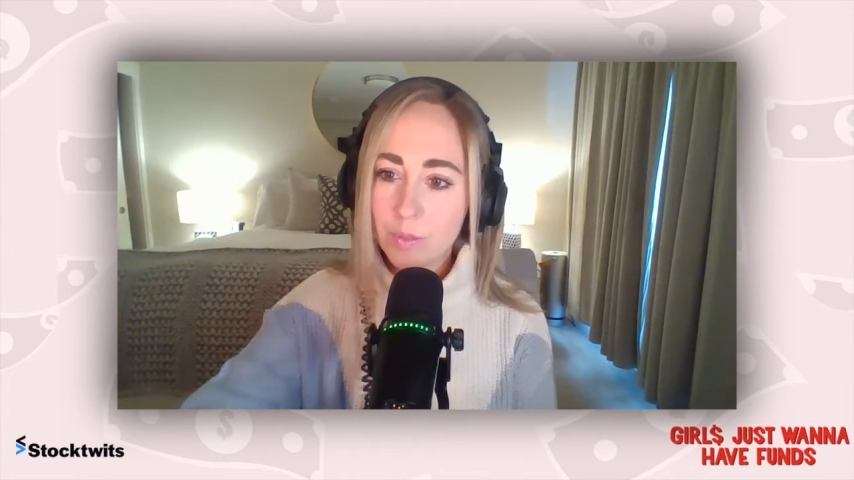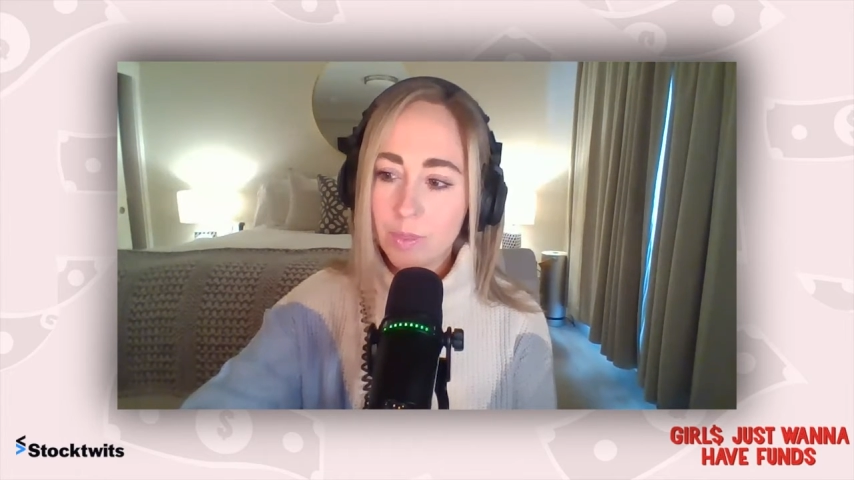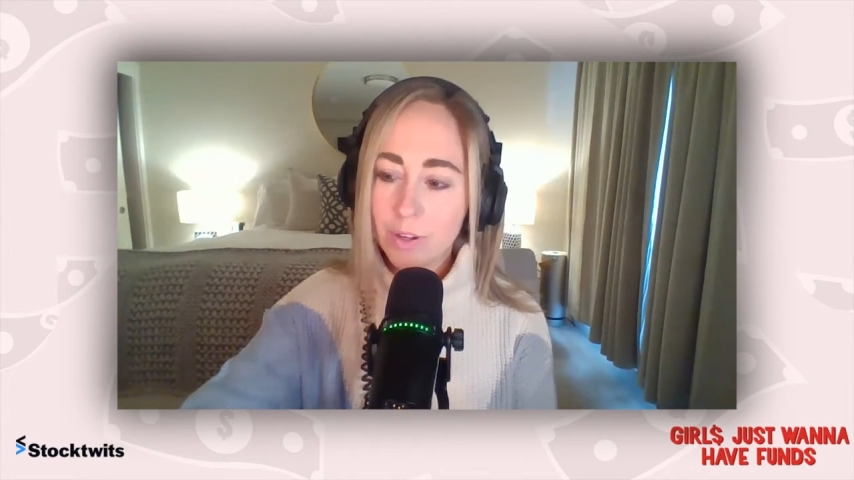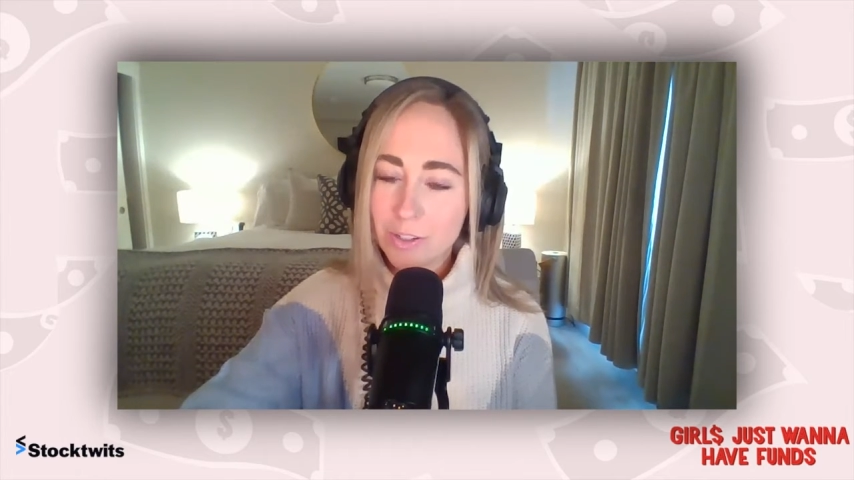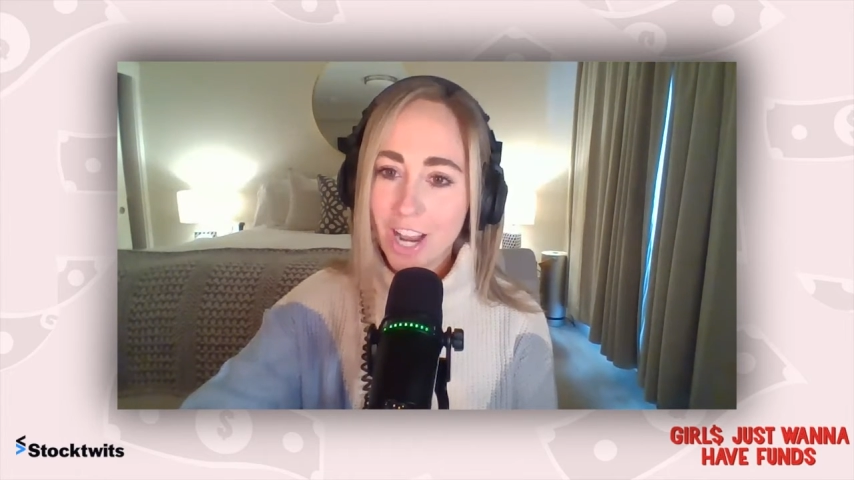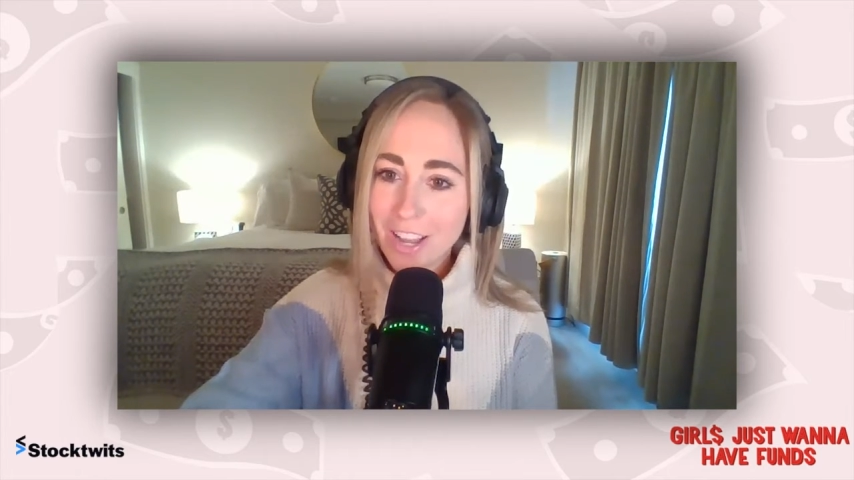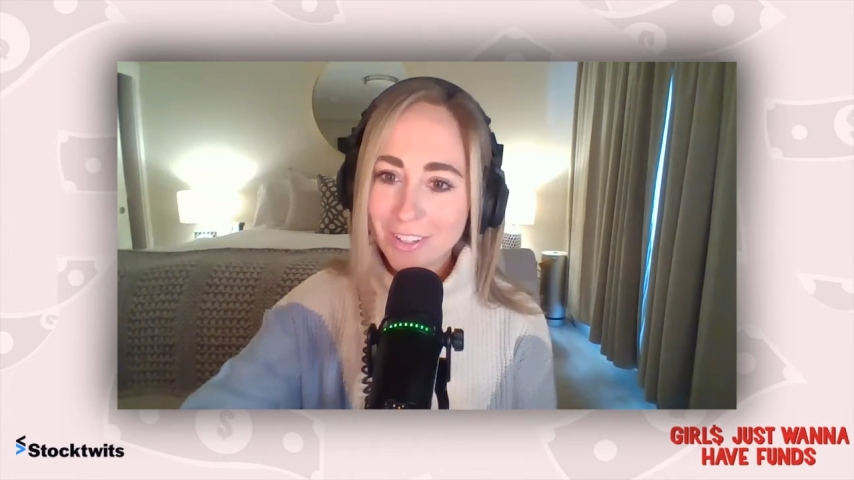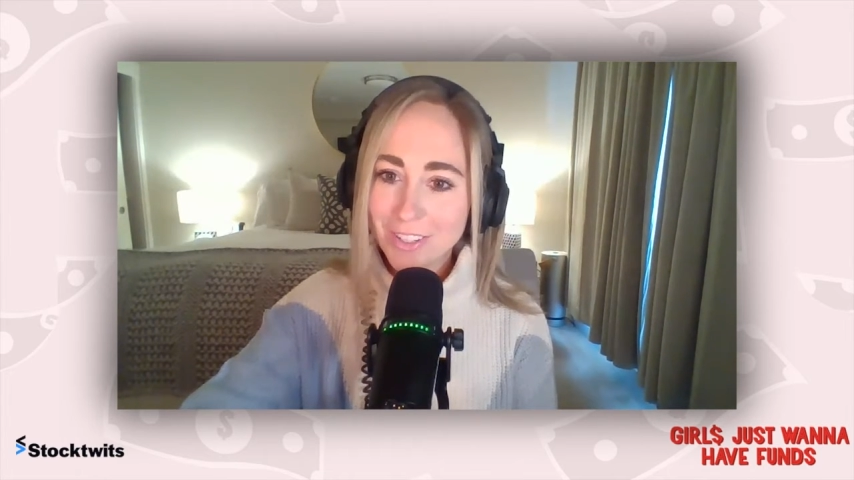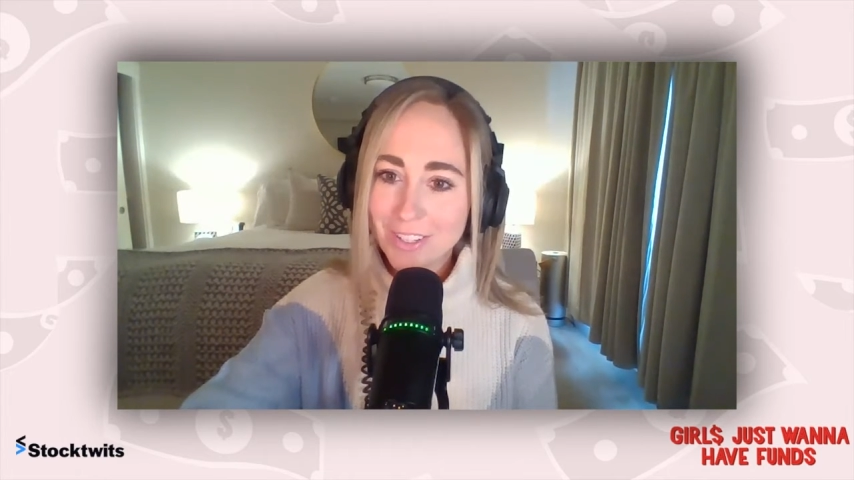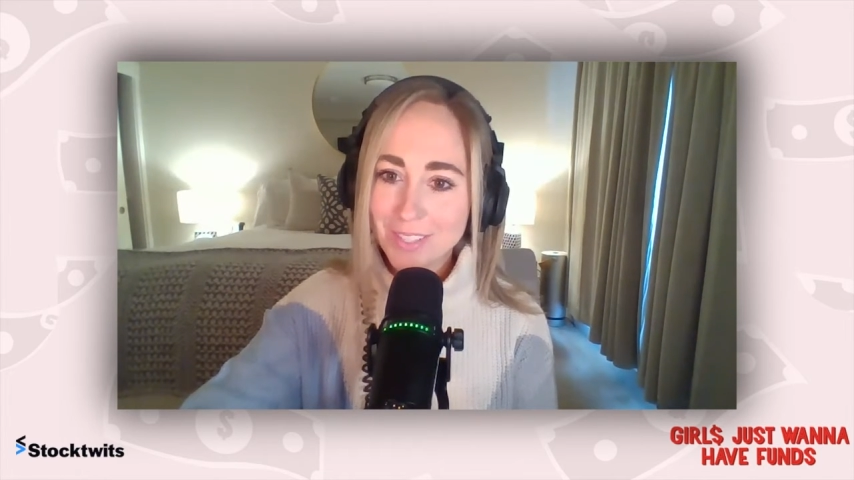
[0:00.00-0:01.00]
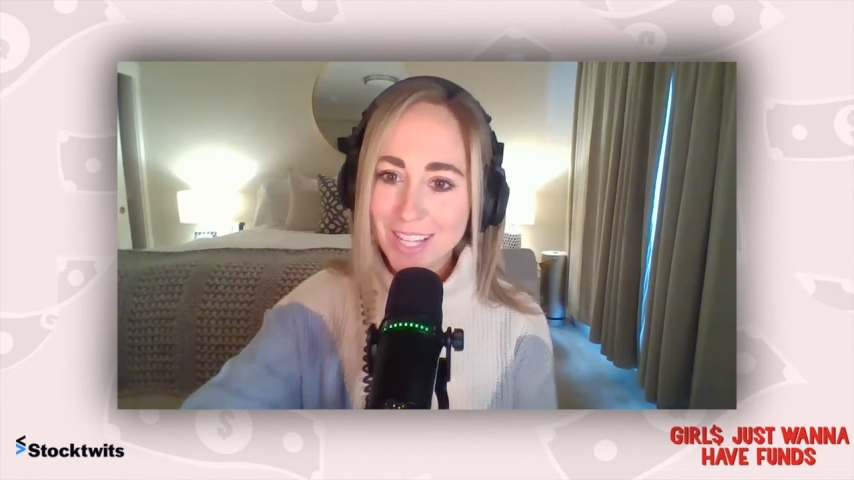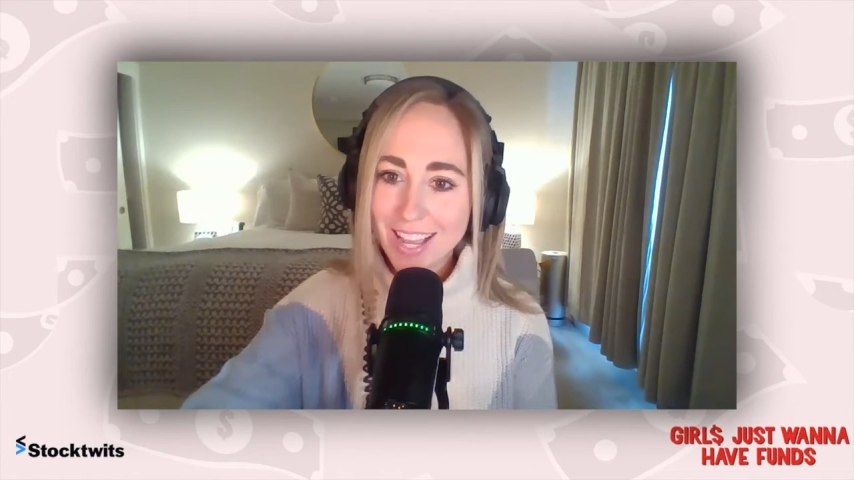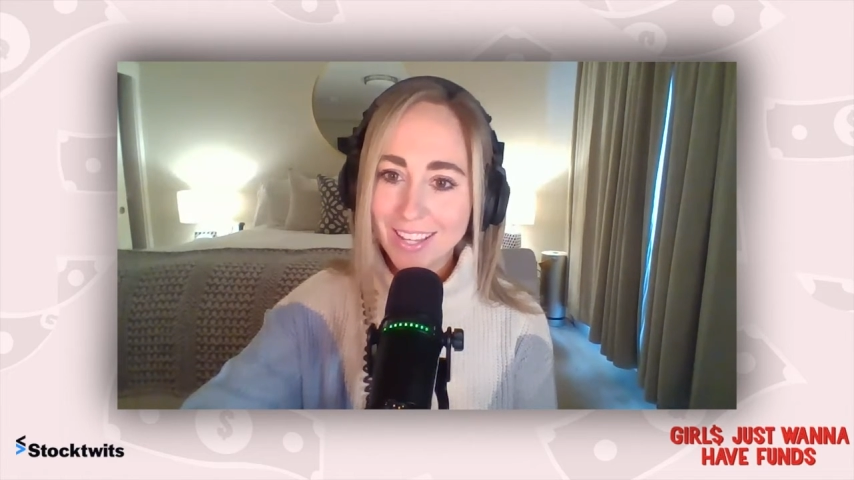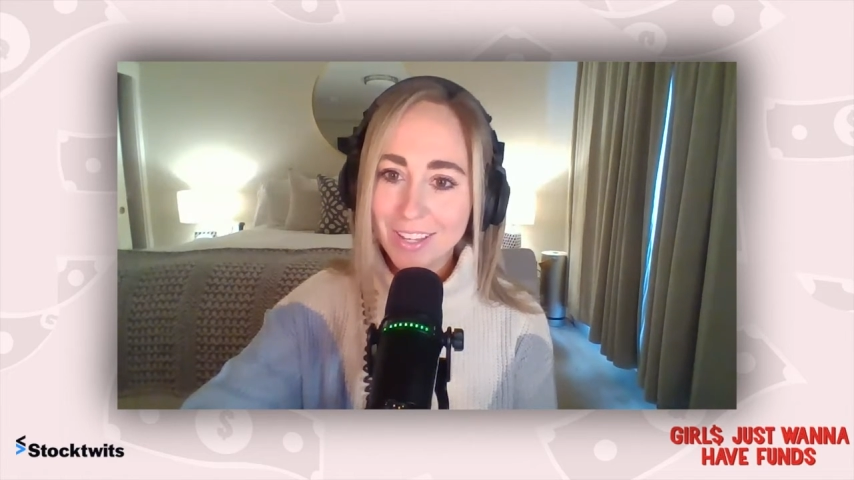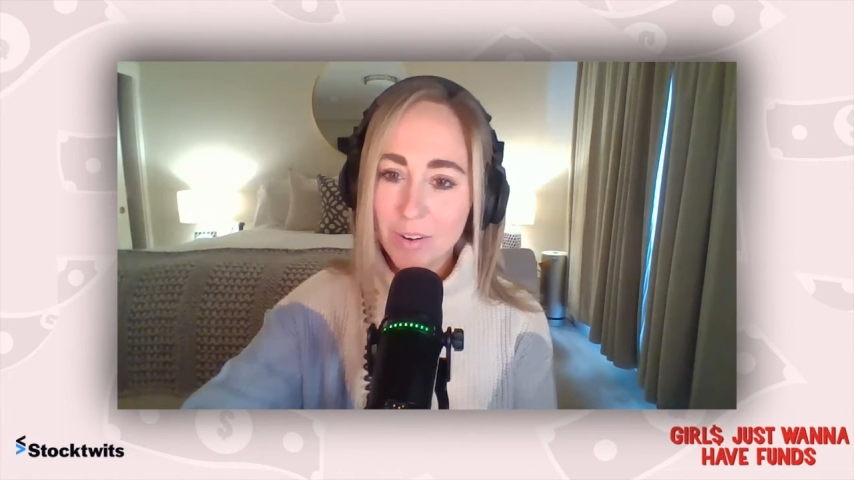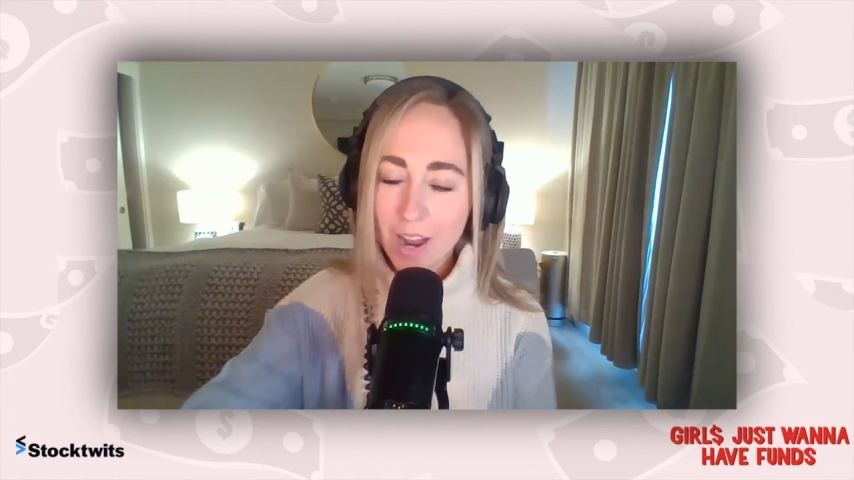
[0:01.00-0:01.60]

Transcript: their childhood of saying,